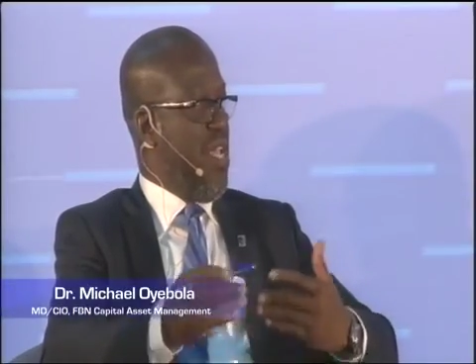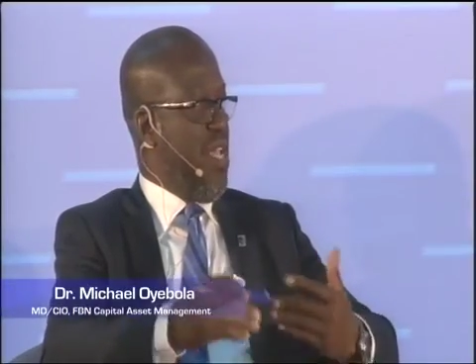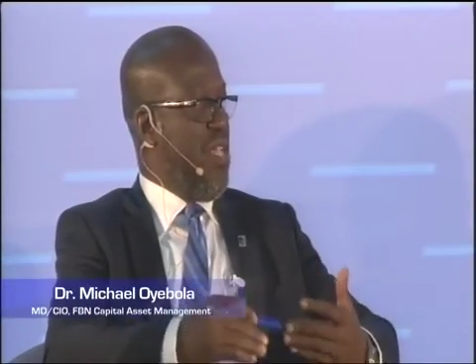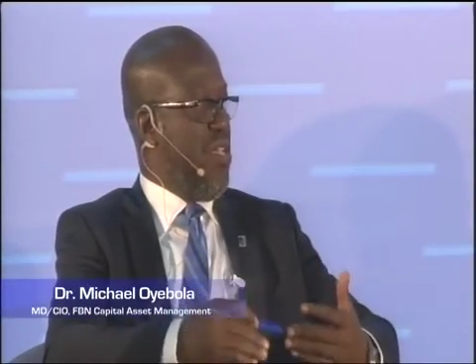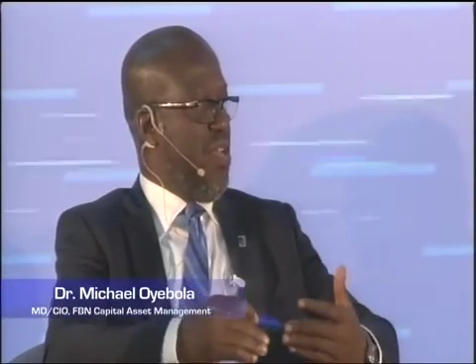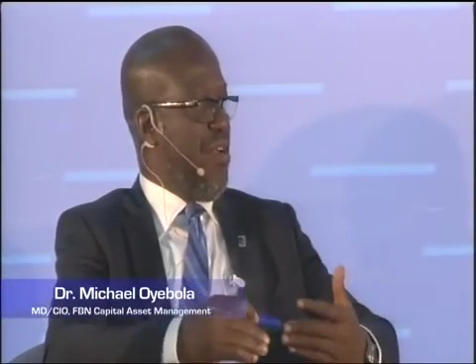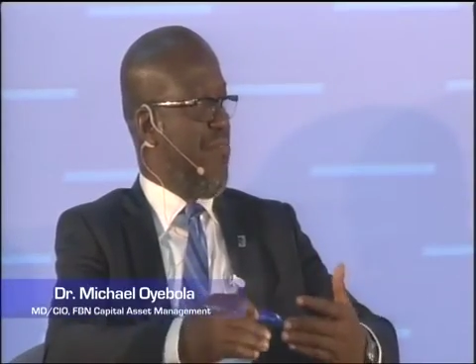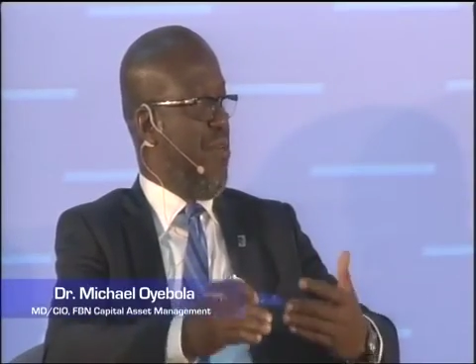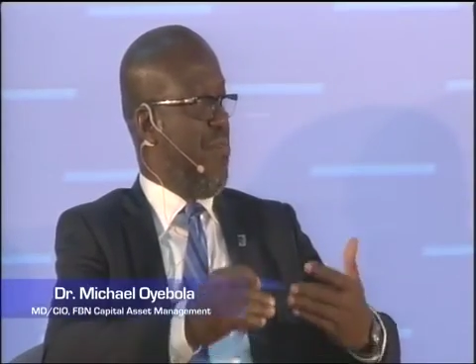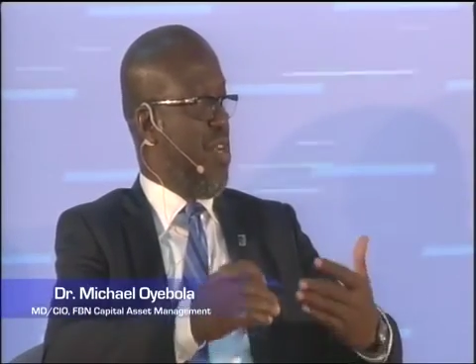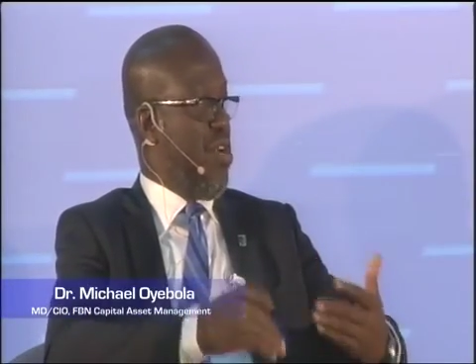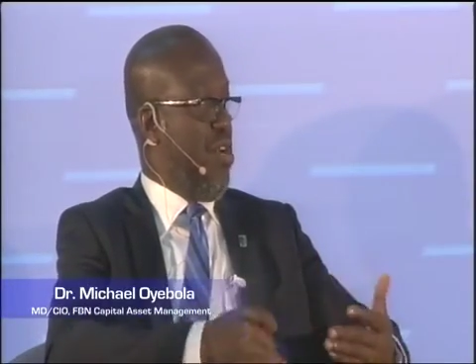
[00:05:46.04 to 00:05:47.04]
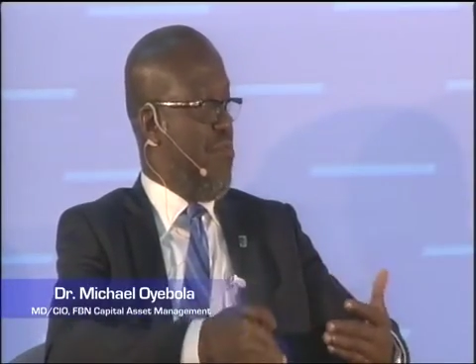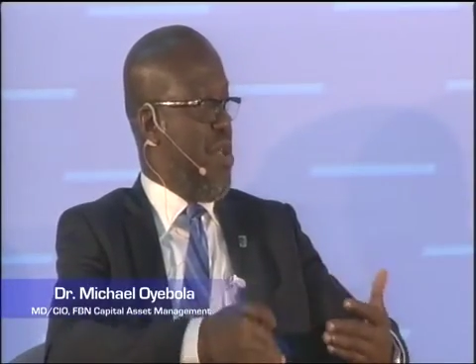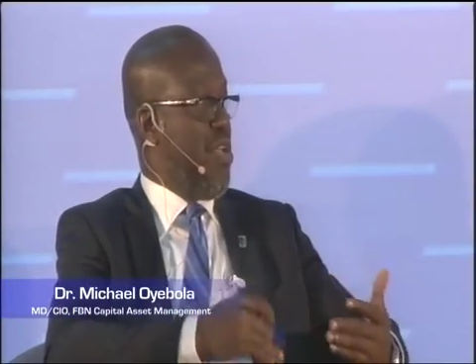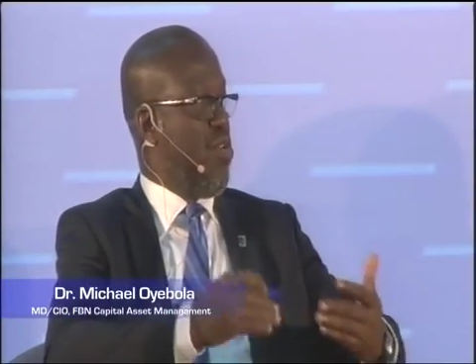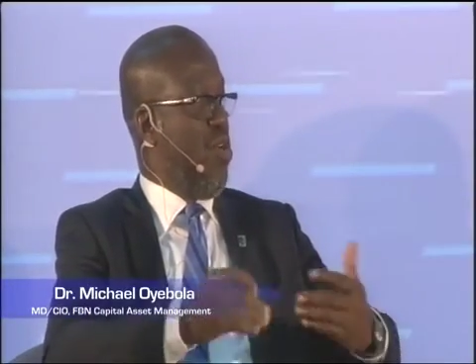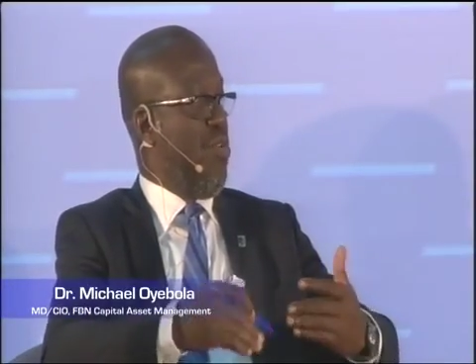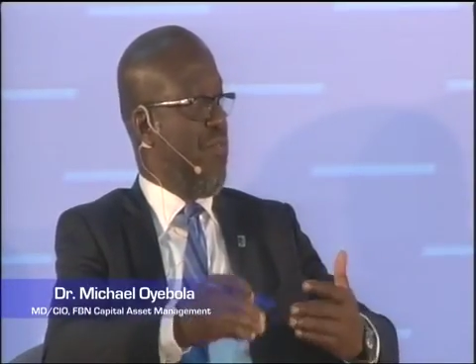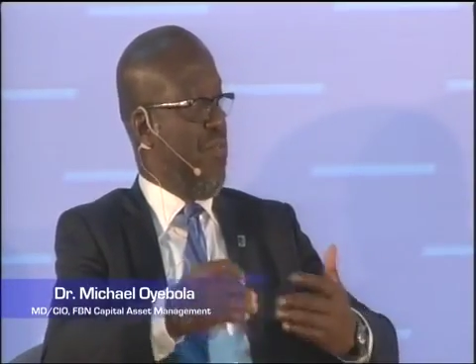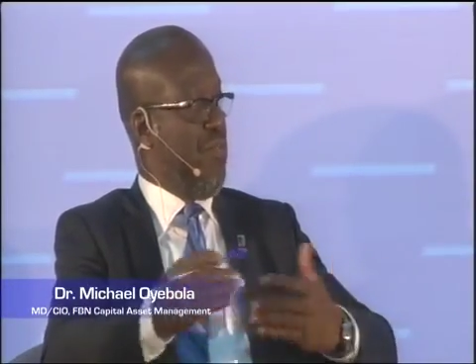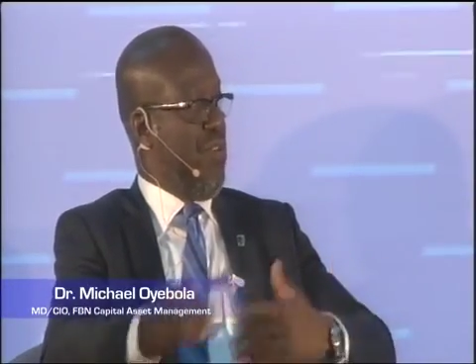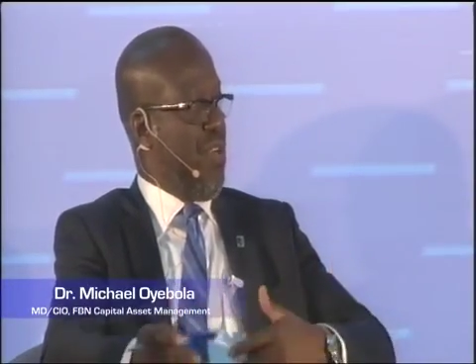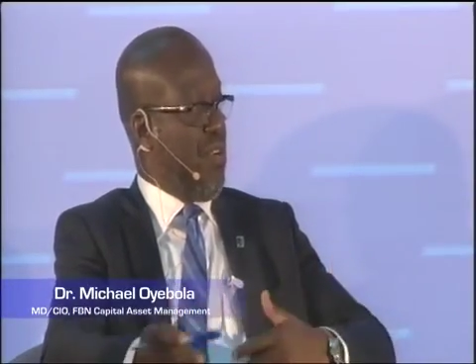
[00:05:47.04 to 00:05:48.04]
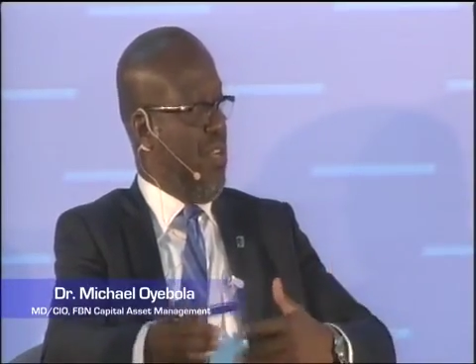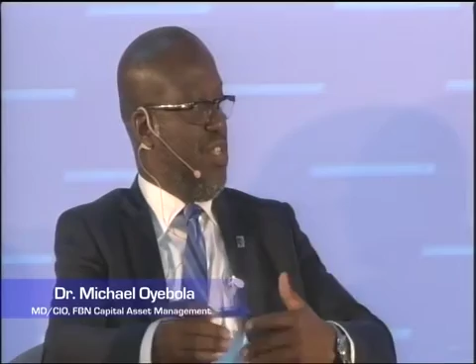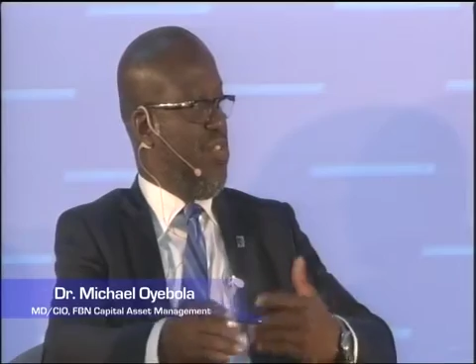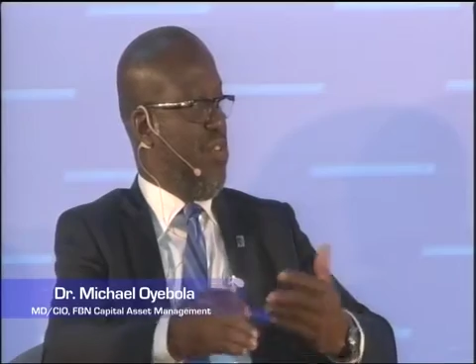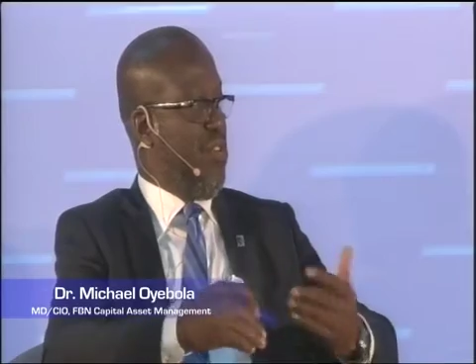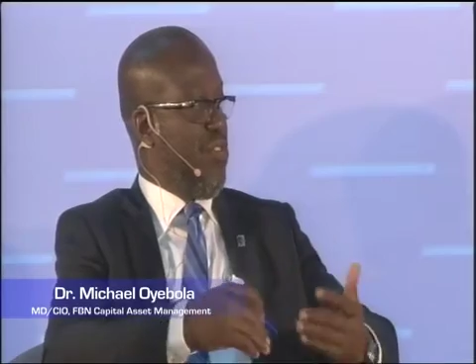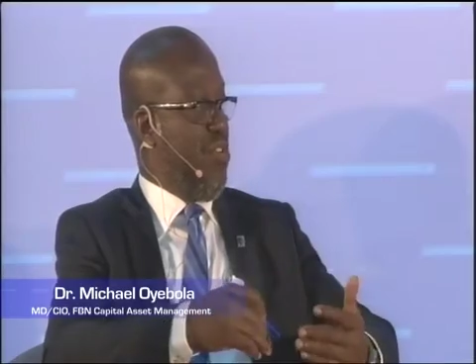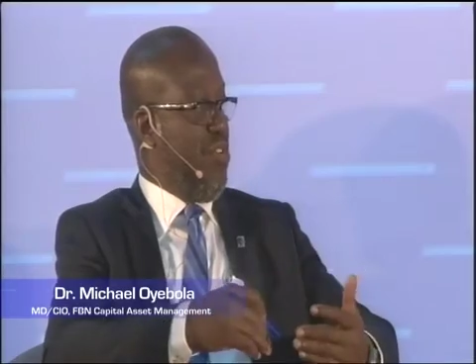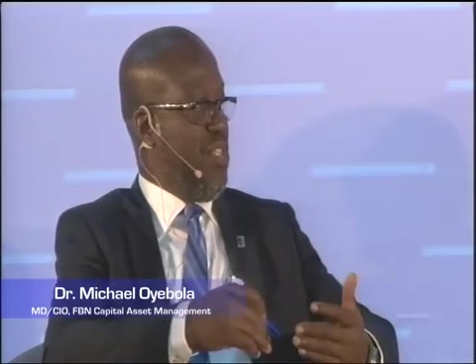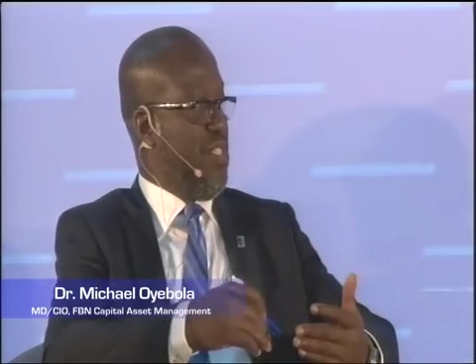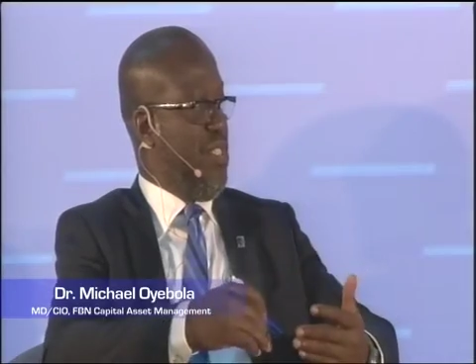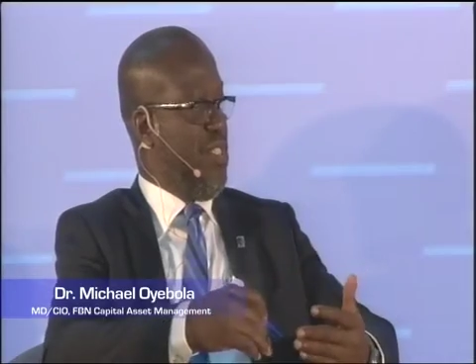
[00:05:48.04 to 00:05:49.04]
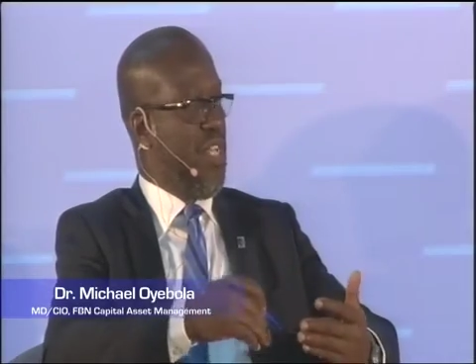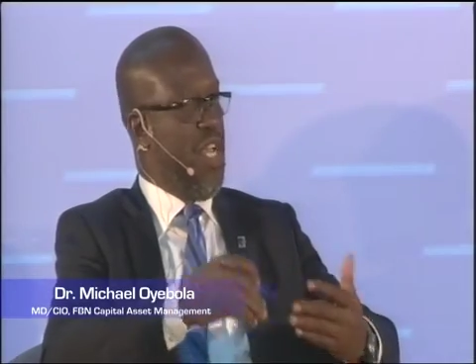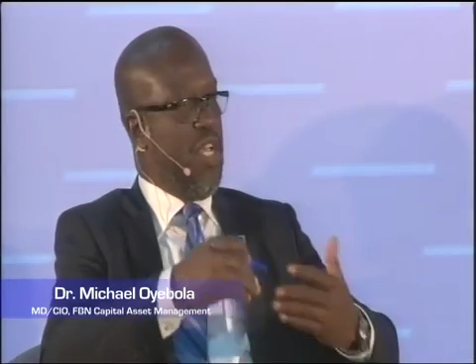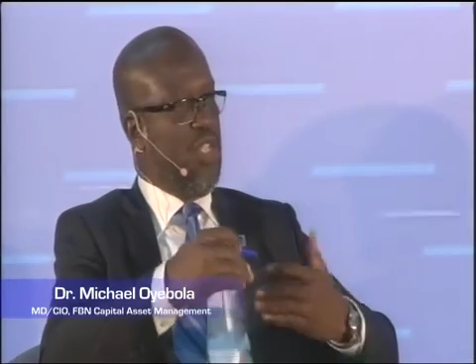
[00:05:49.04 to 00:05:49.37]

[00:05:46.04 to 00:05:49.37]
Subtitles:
either from the government or from the regulatory authorities,